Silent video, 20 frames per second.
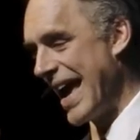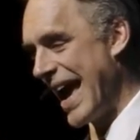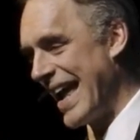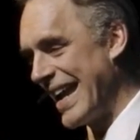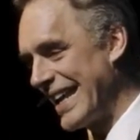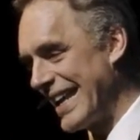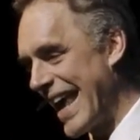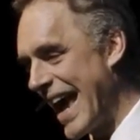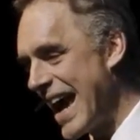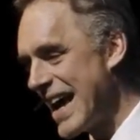and
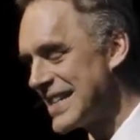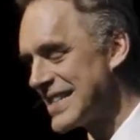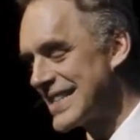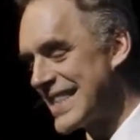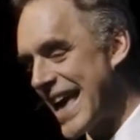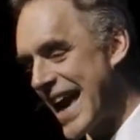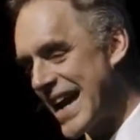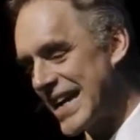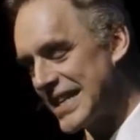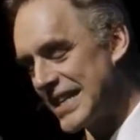it has
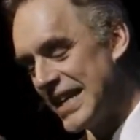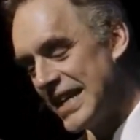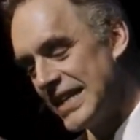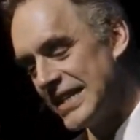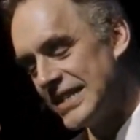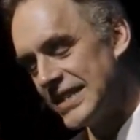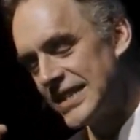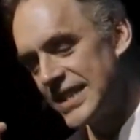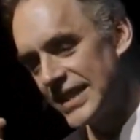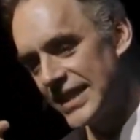that
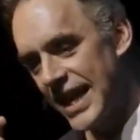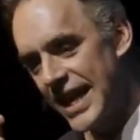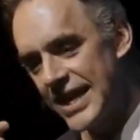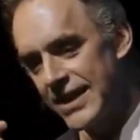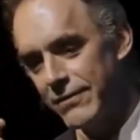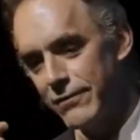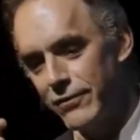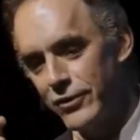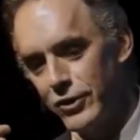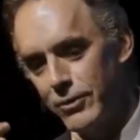
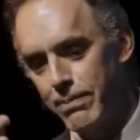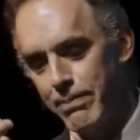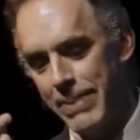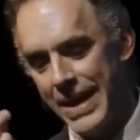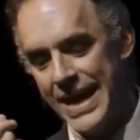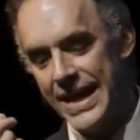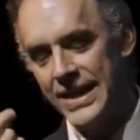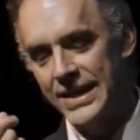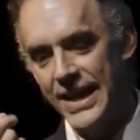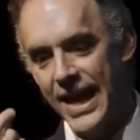delightful
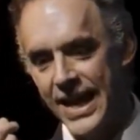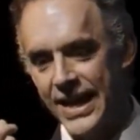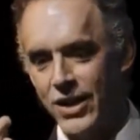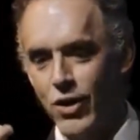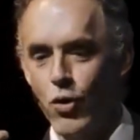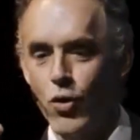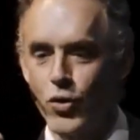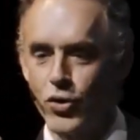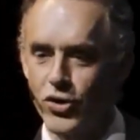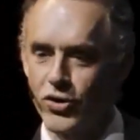pig-like
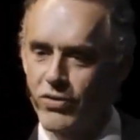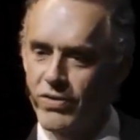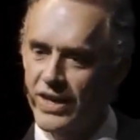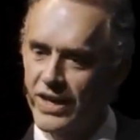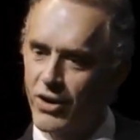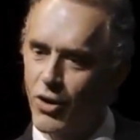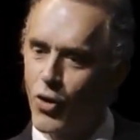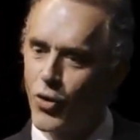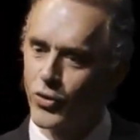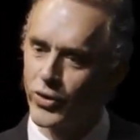odor
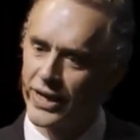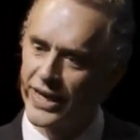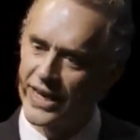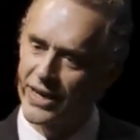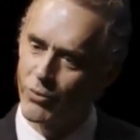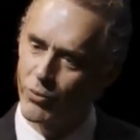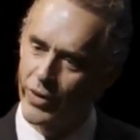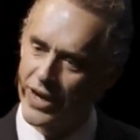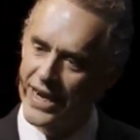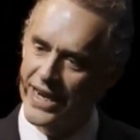that only
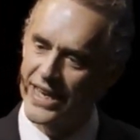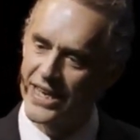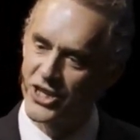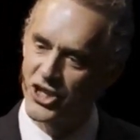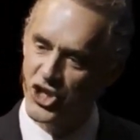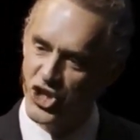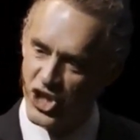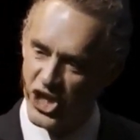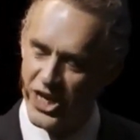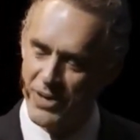really
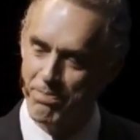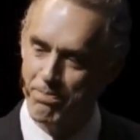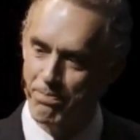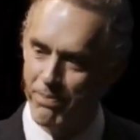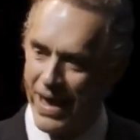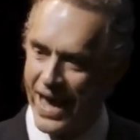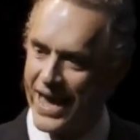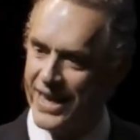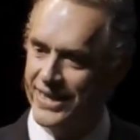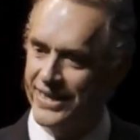cheap,
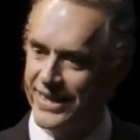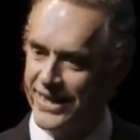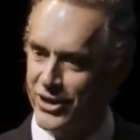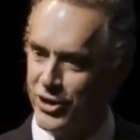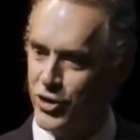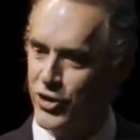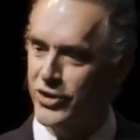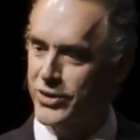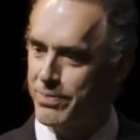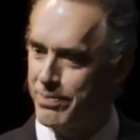badly
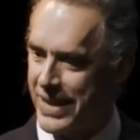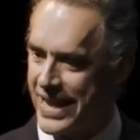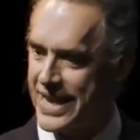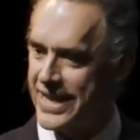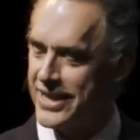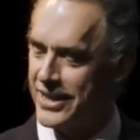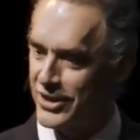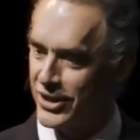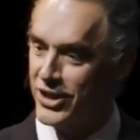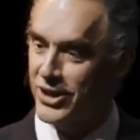cooked
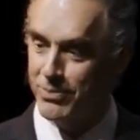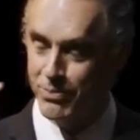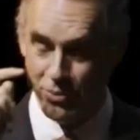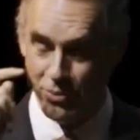bacon can